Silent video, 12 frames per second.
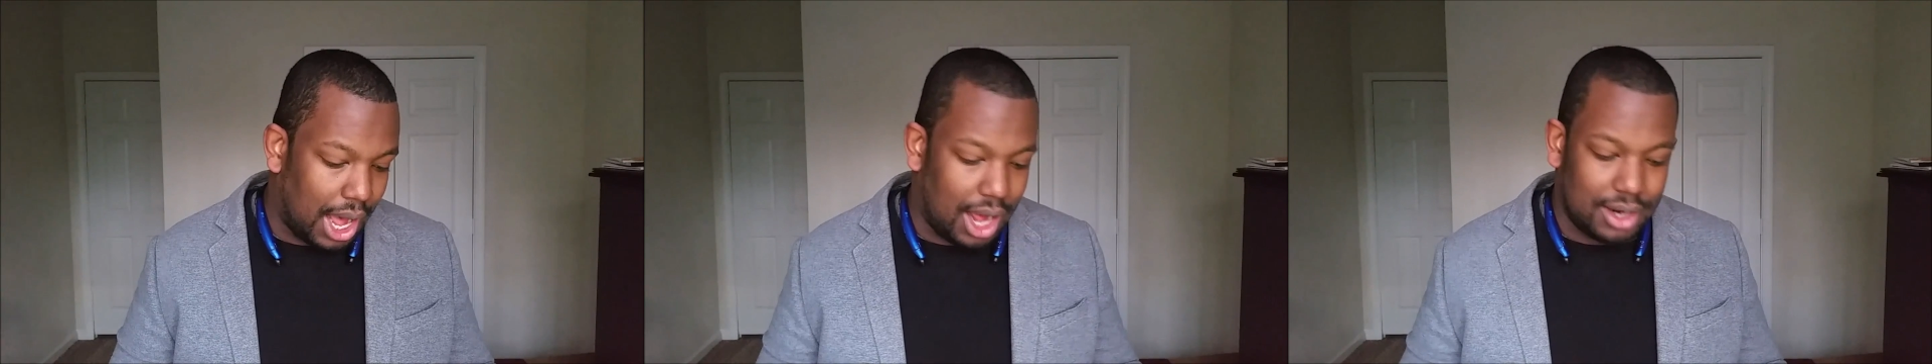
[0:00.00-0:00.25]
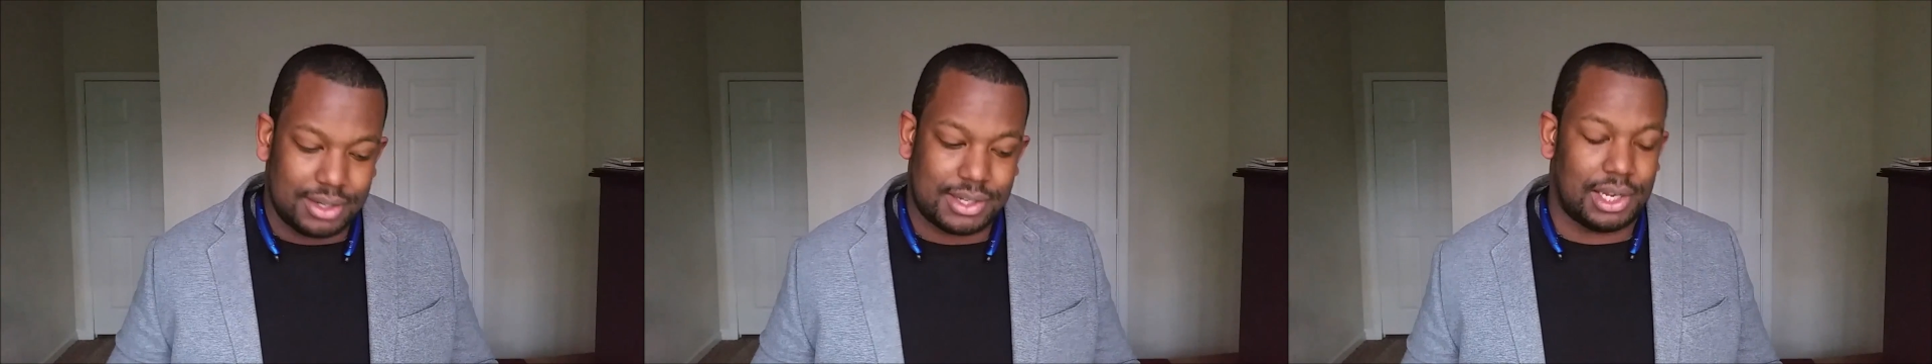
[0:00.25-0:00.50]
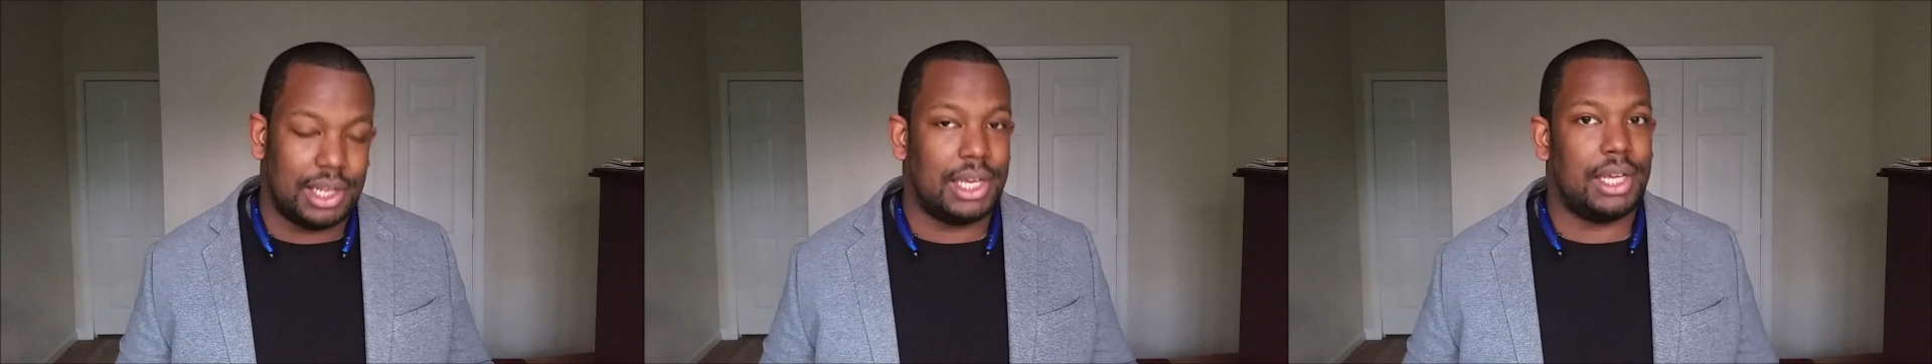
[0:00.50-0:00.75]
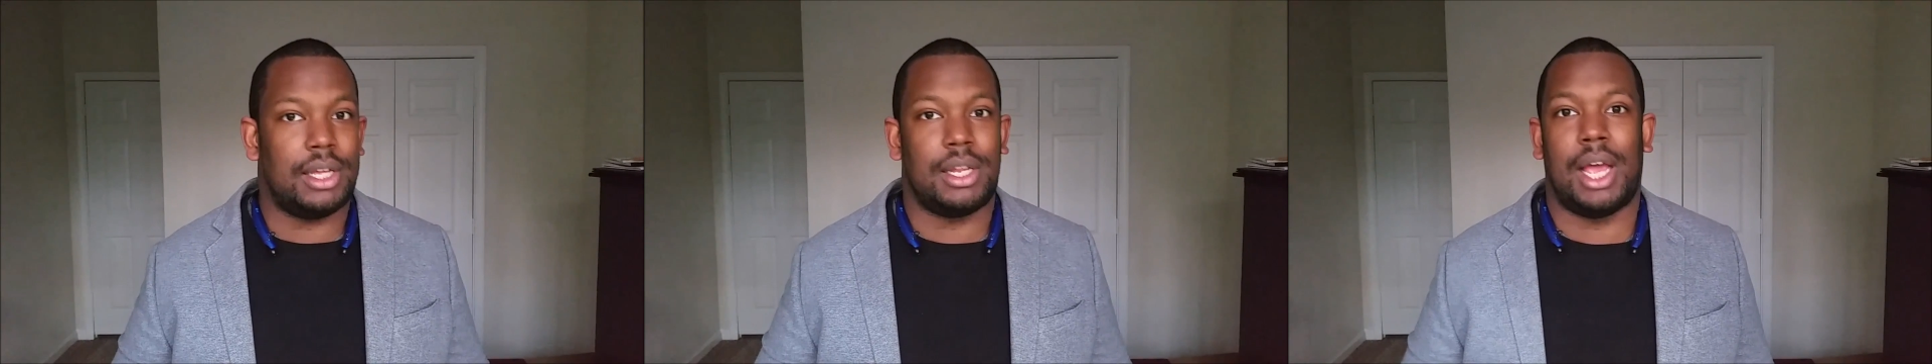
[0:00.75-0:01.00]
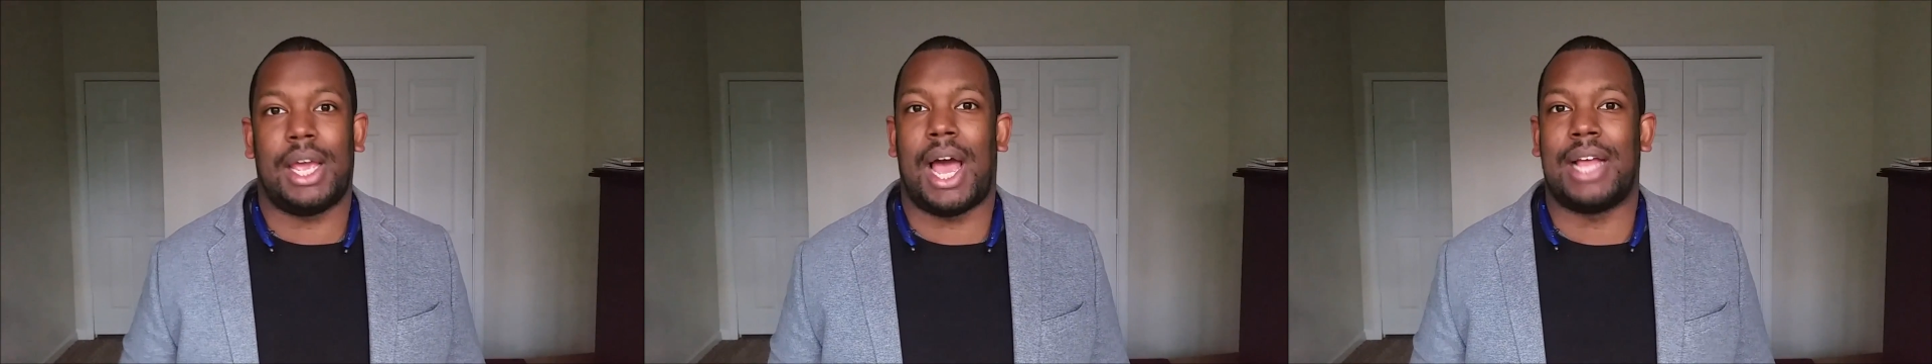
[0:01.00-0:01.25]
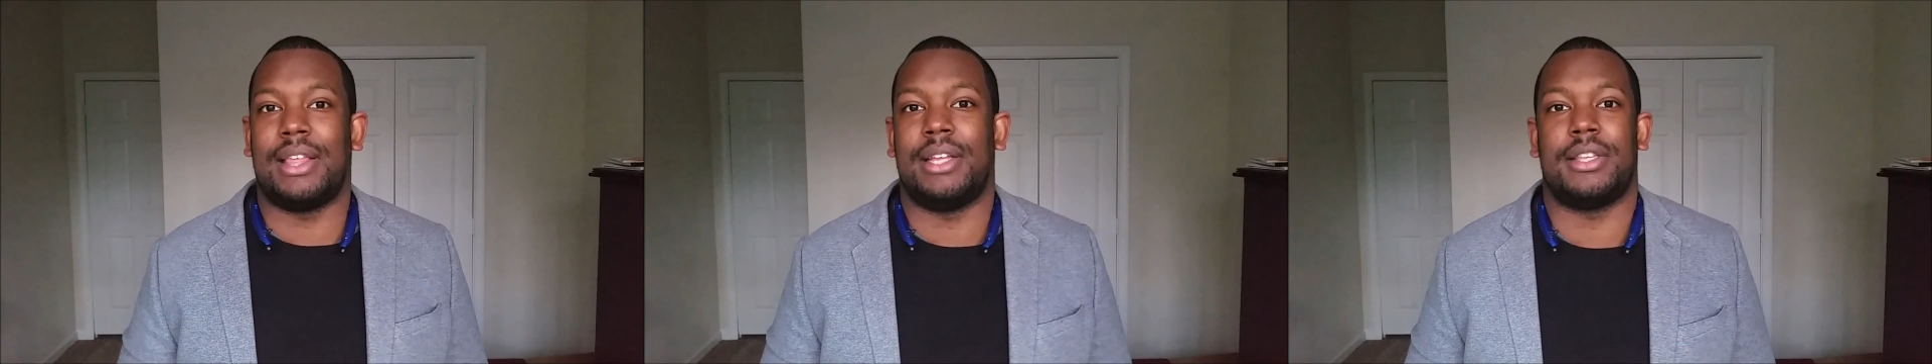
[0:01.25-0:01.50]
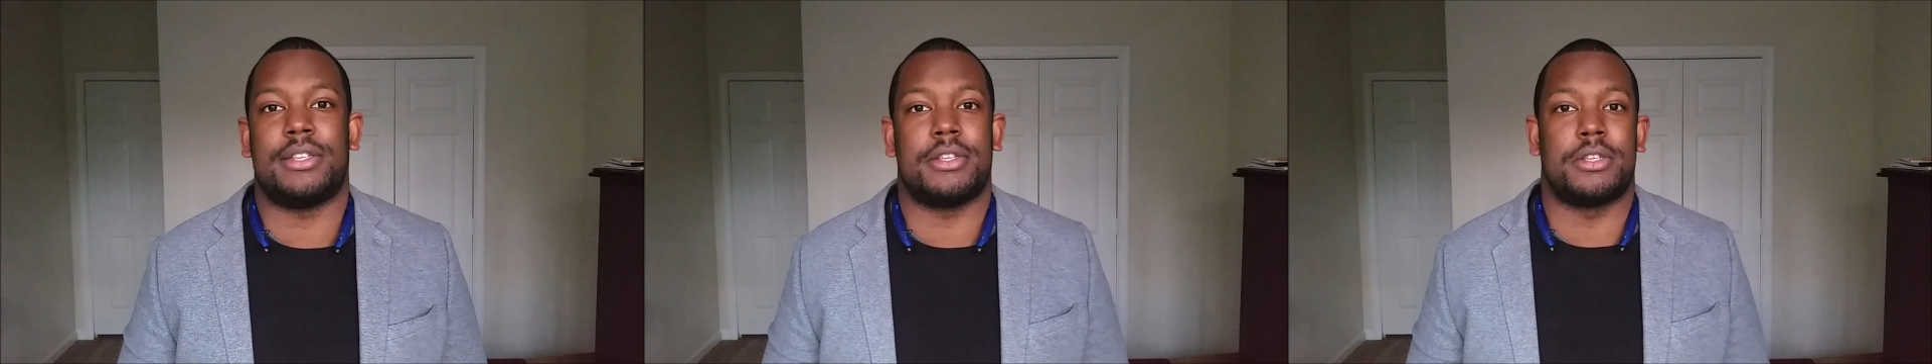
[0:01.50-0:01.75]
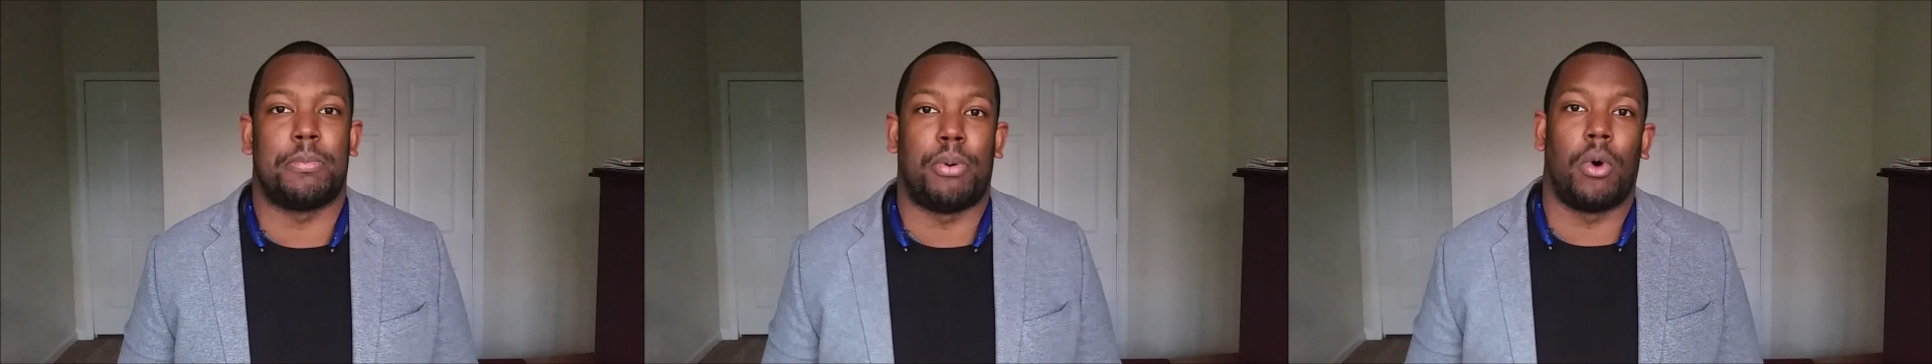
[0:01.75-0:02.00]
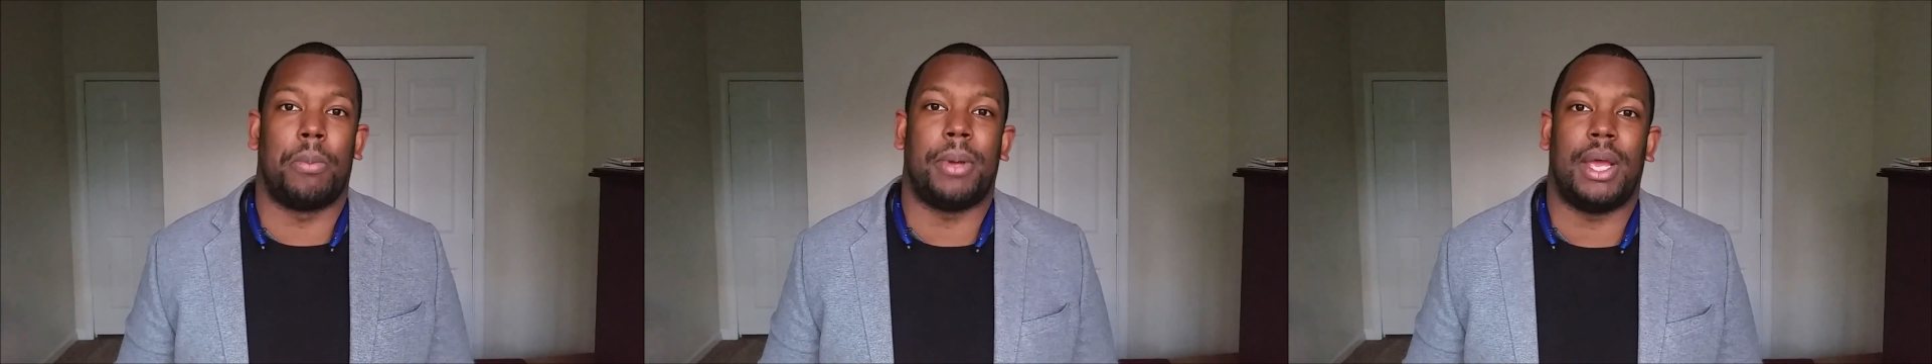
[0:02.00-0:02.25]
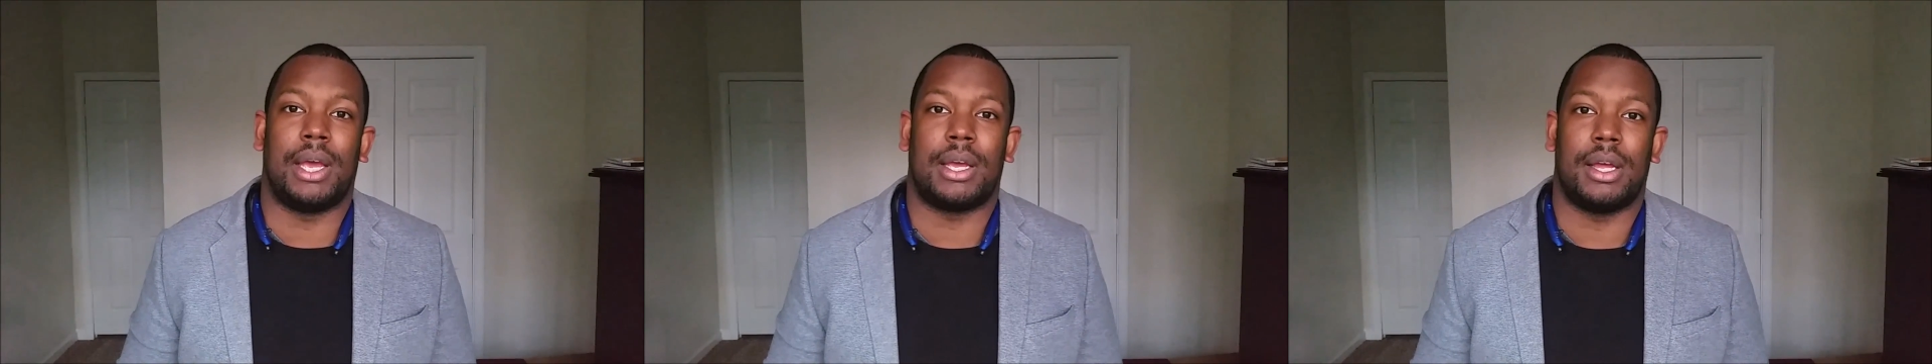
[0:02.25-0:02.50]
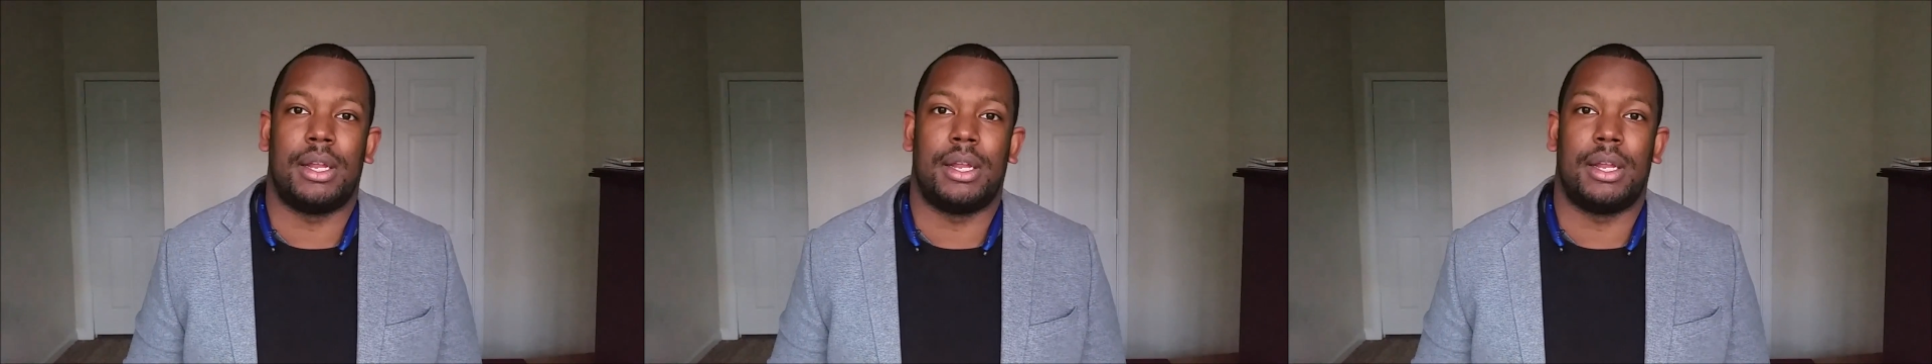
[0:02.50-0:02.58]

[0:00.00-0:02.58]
Honestly, like, I think this is a poor pick.